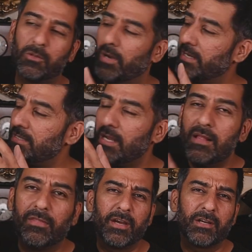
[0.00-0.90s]
Otherwise
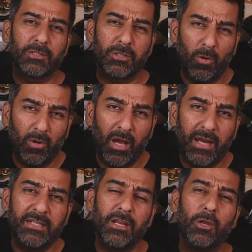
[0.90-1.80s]
they are so
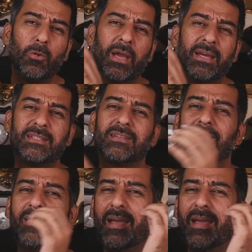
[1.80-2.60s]
light, you hit